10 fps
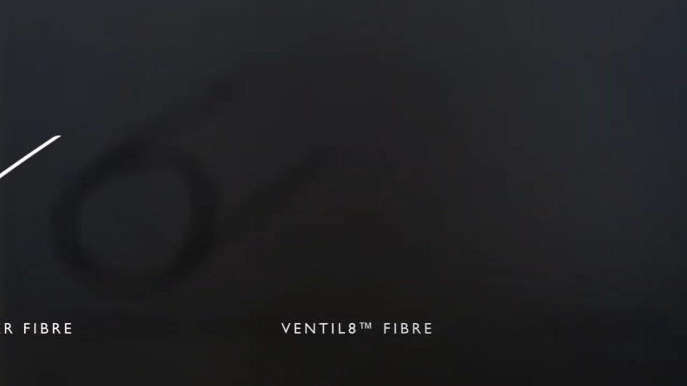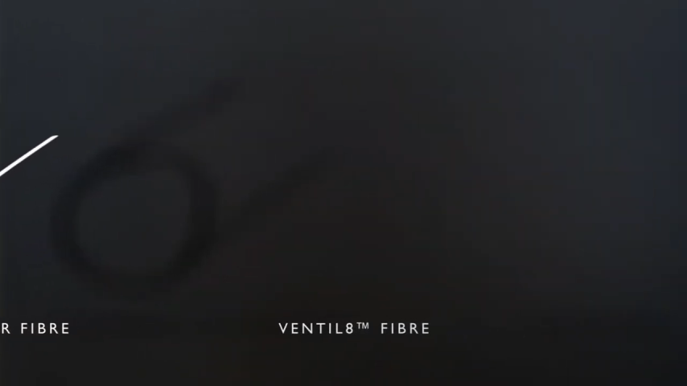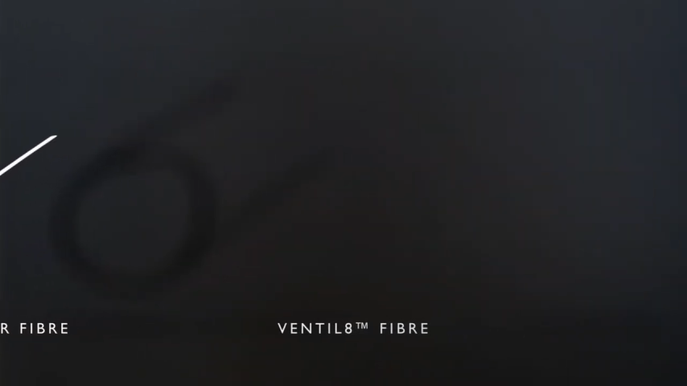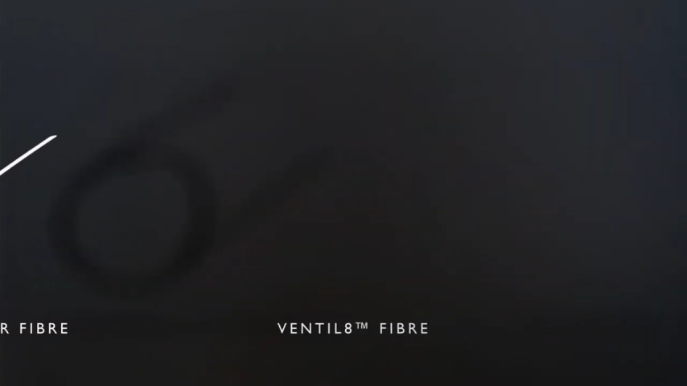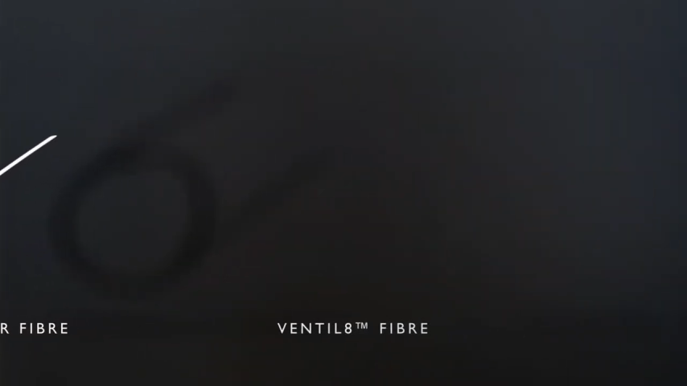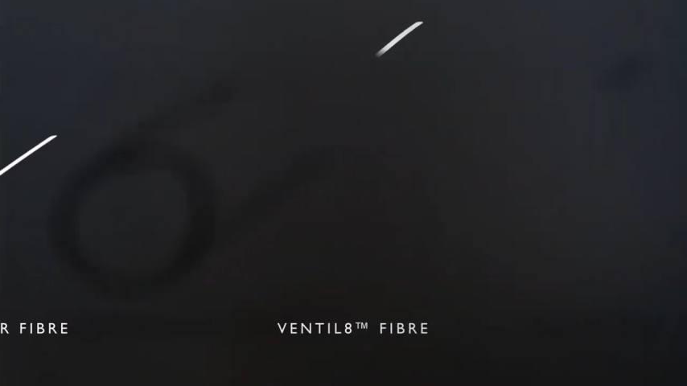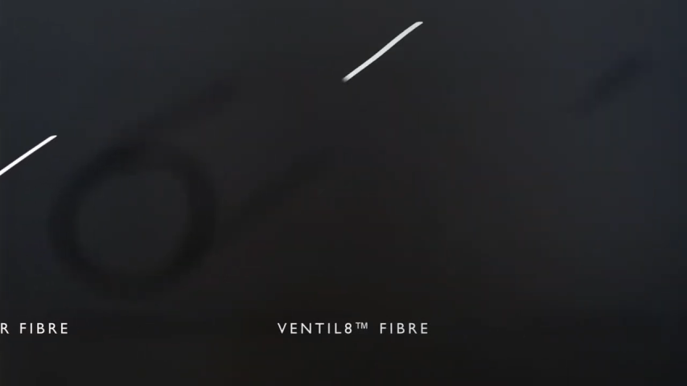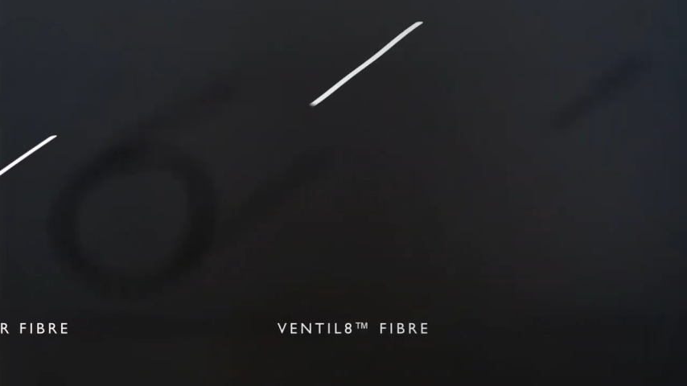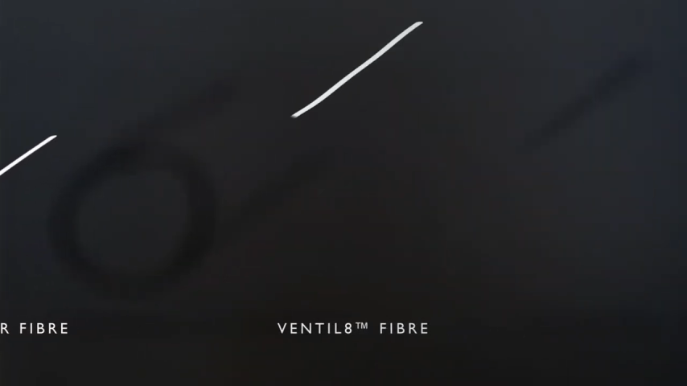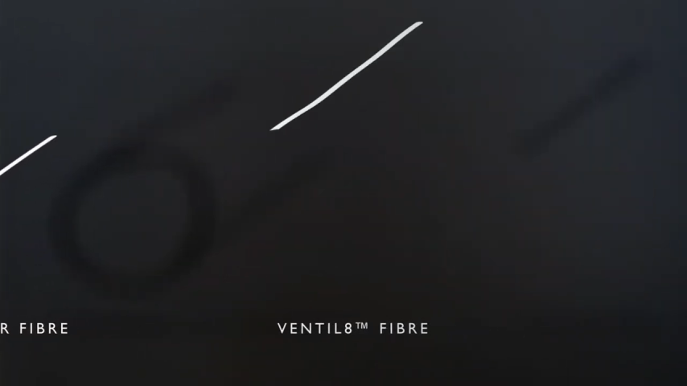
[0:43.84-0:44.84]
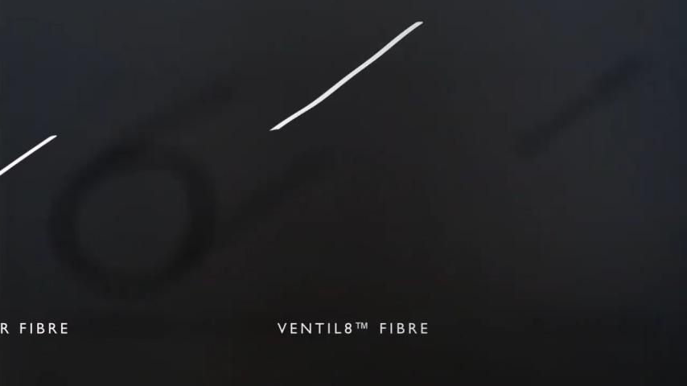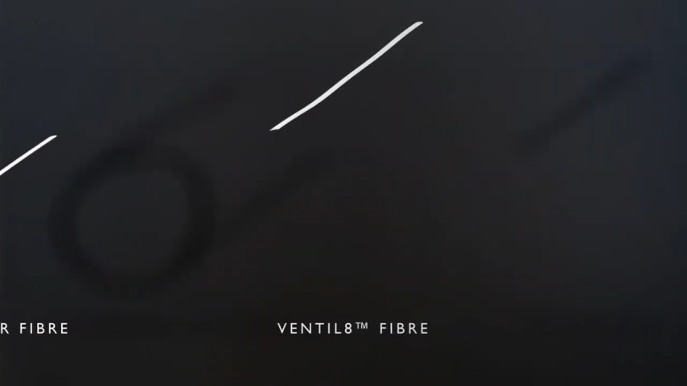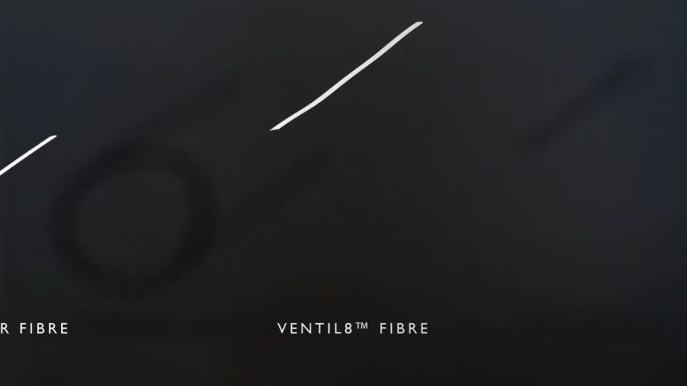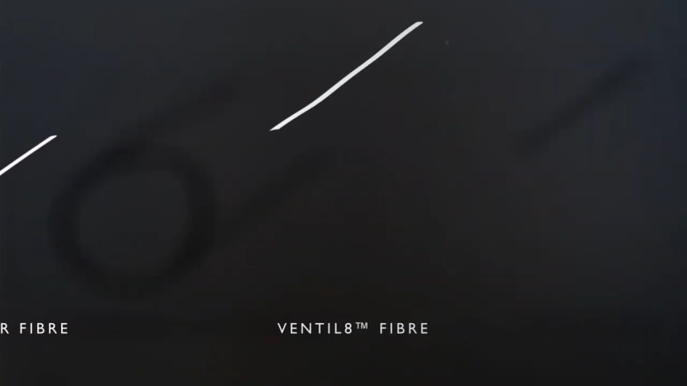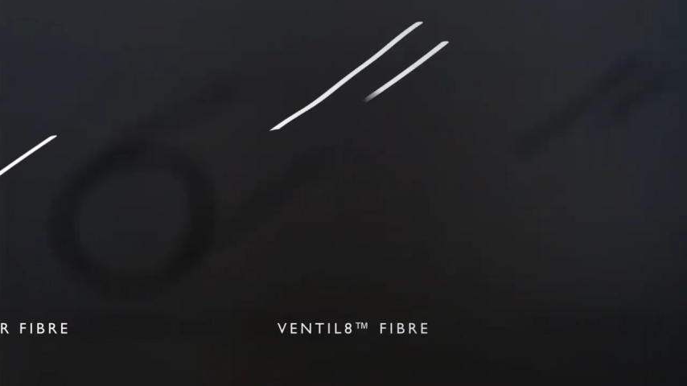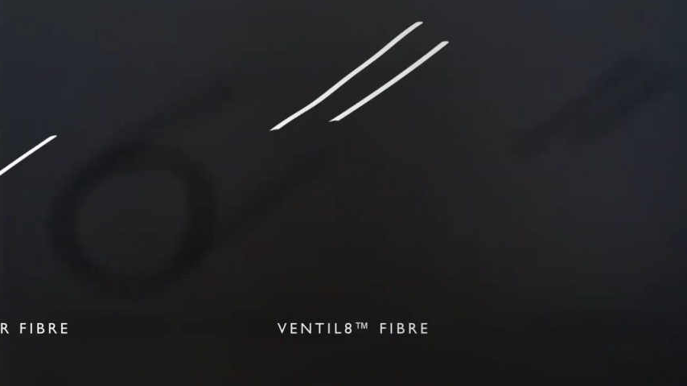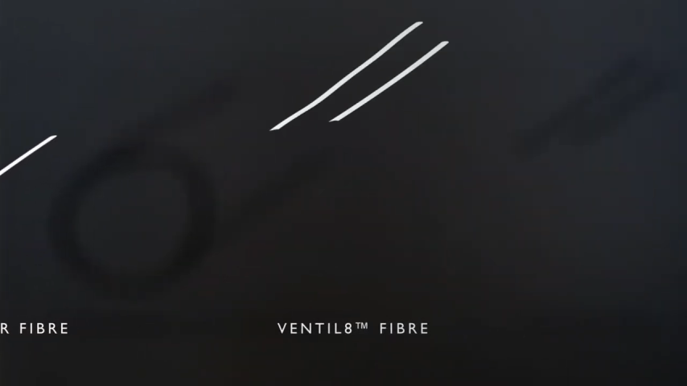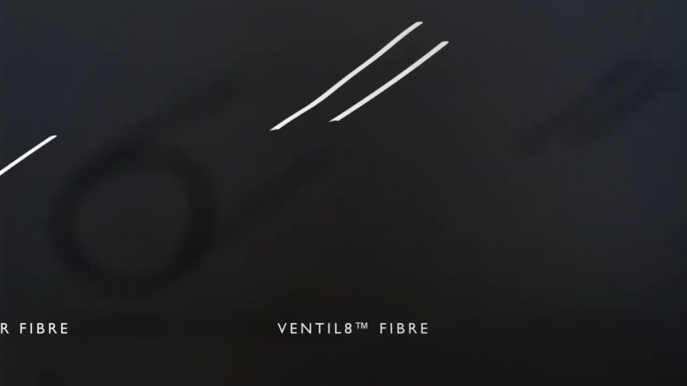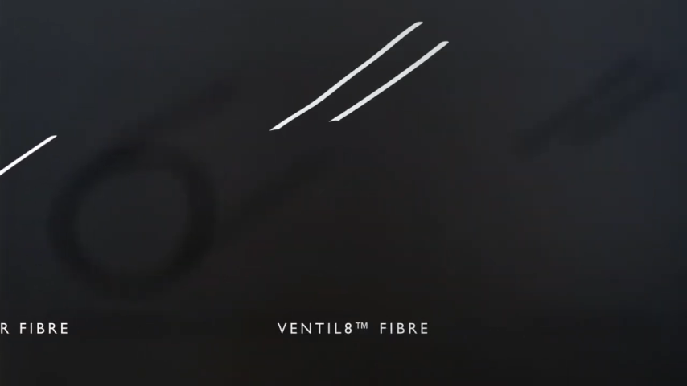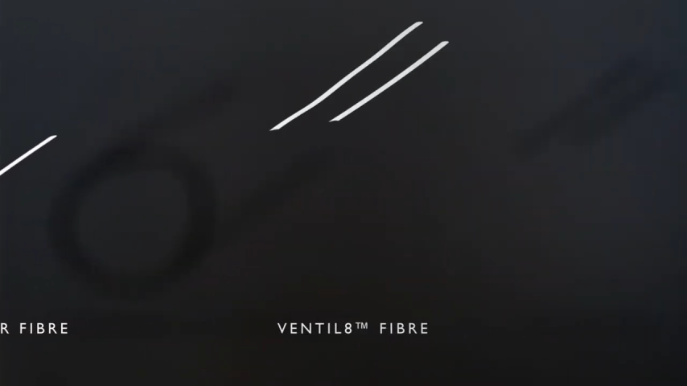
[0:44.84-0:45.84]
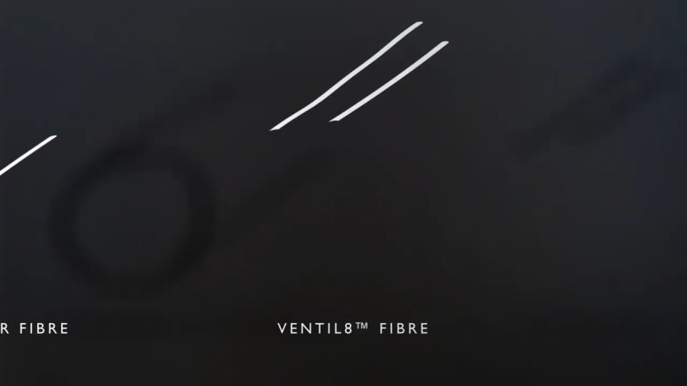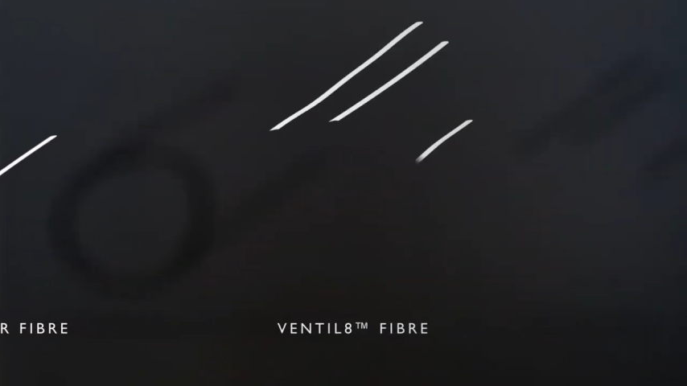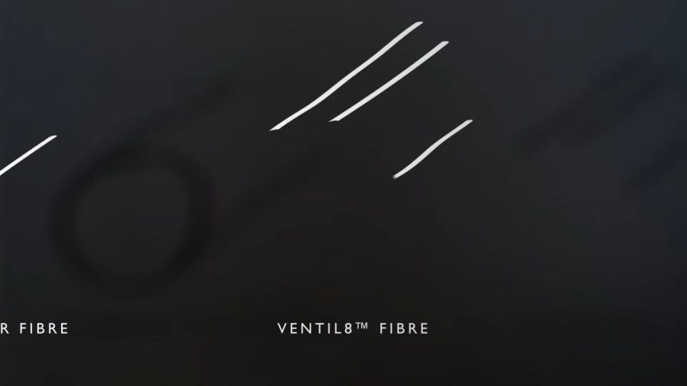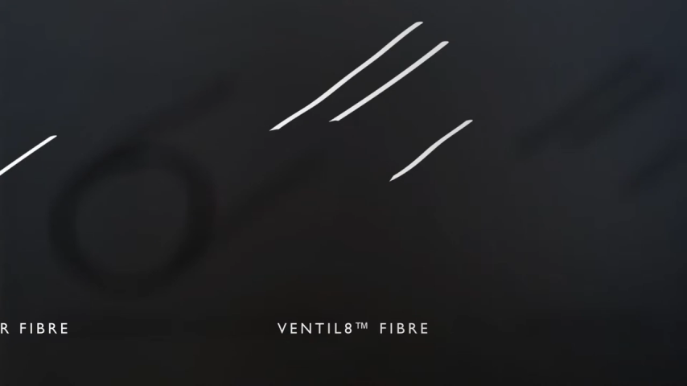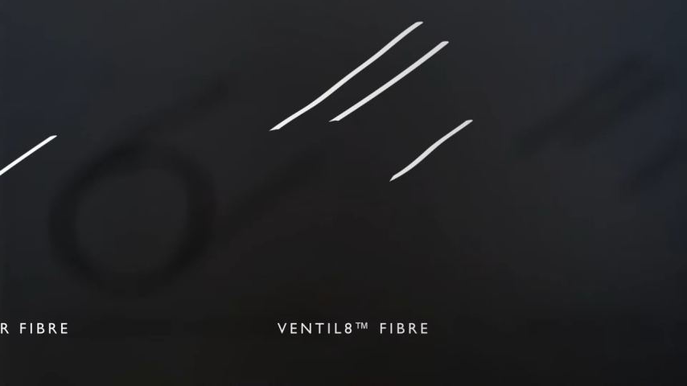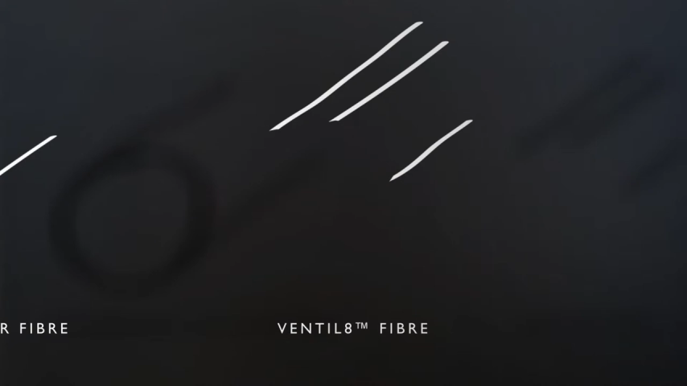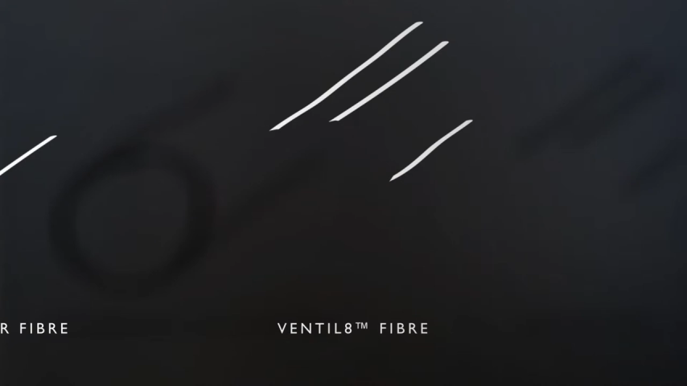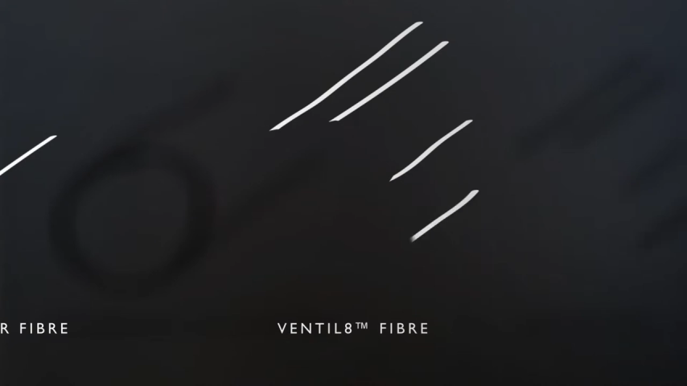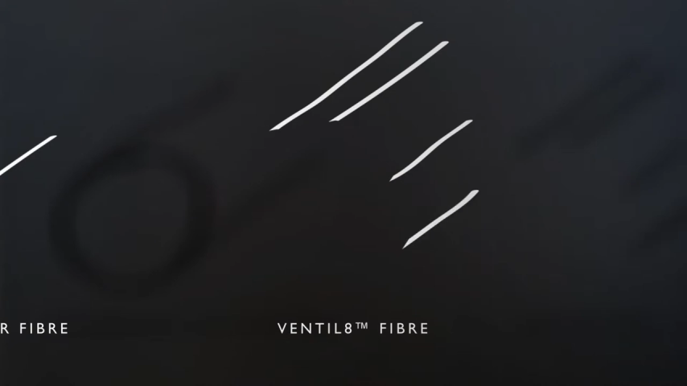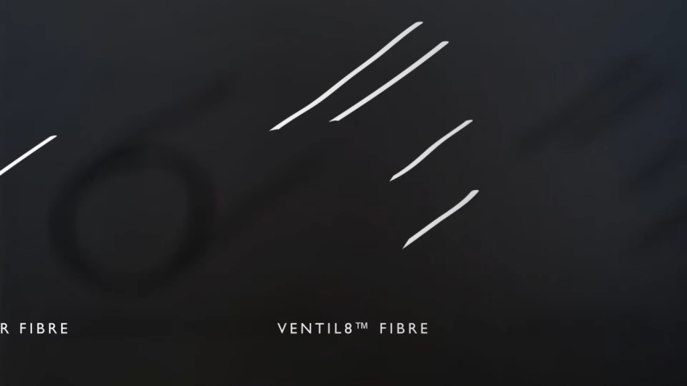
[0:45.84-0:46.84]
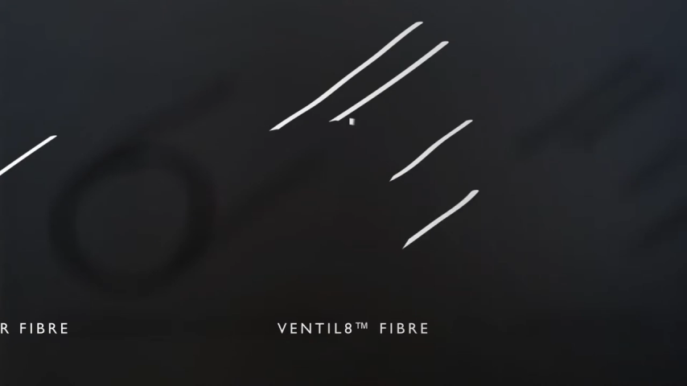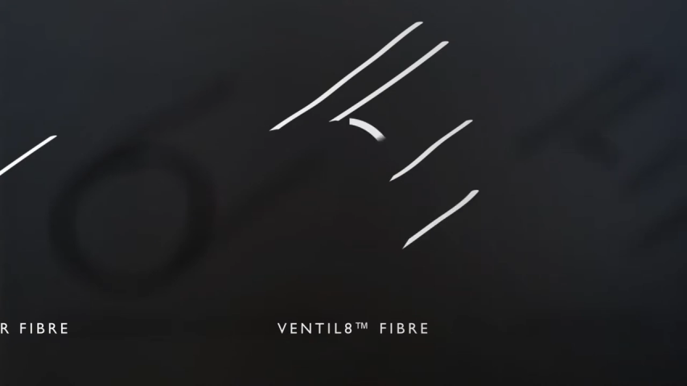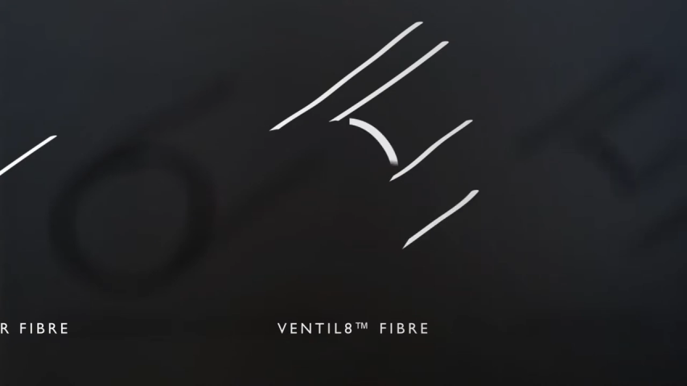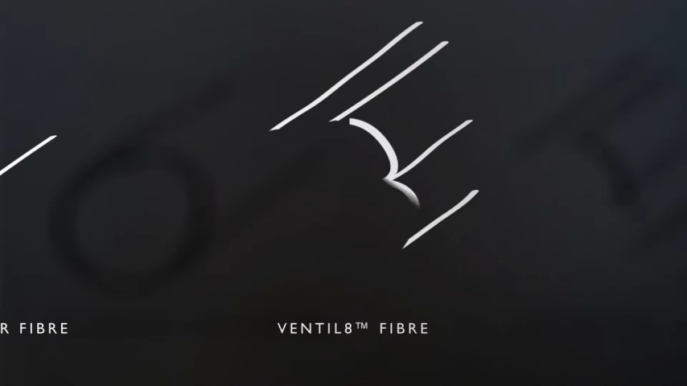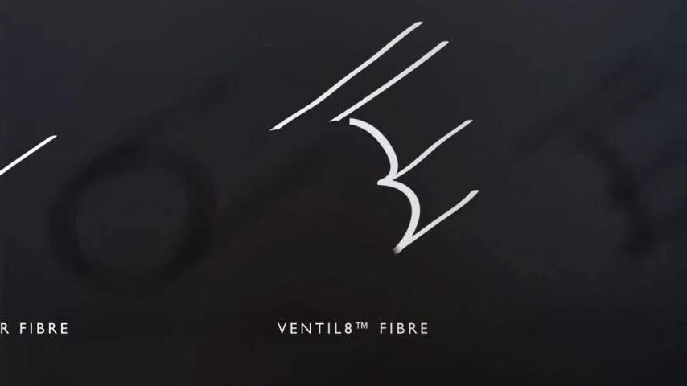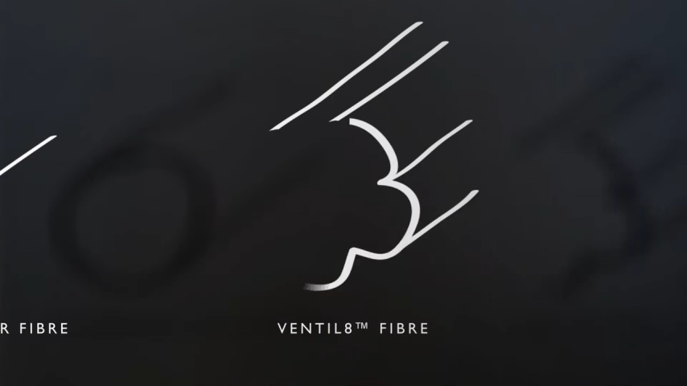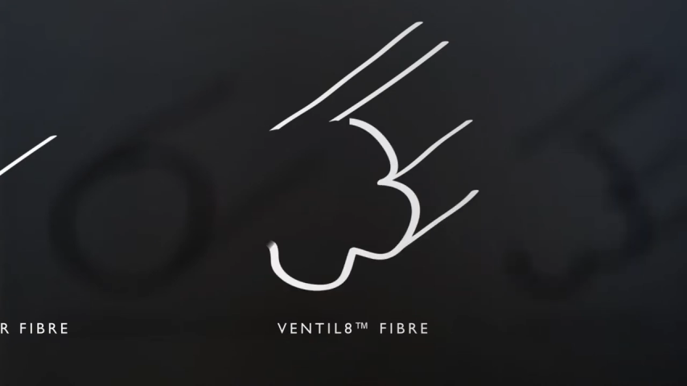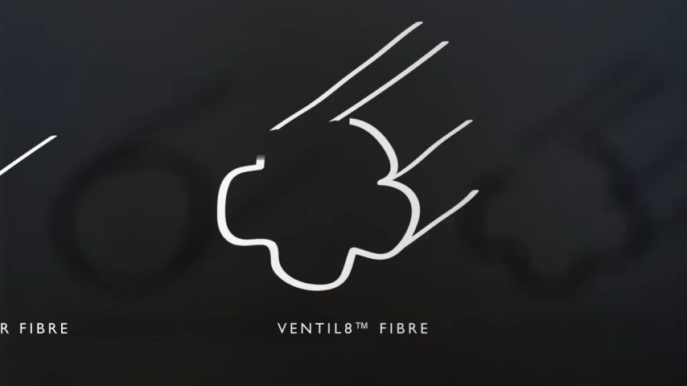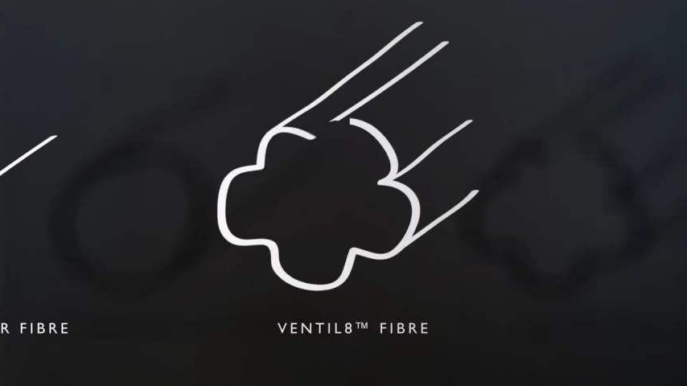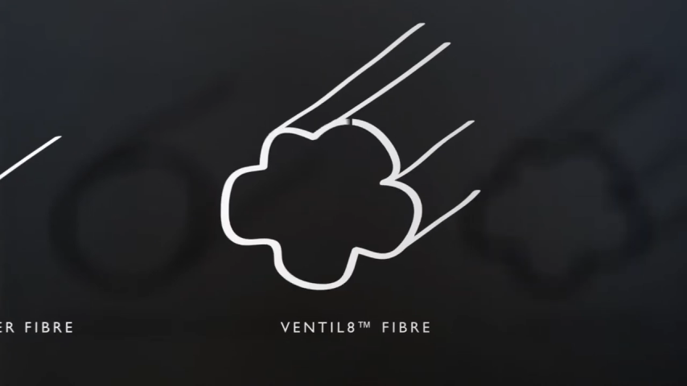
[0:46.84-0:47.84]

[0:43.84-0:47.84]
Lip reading: Nobody's mouth can be seen.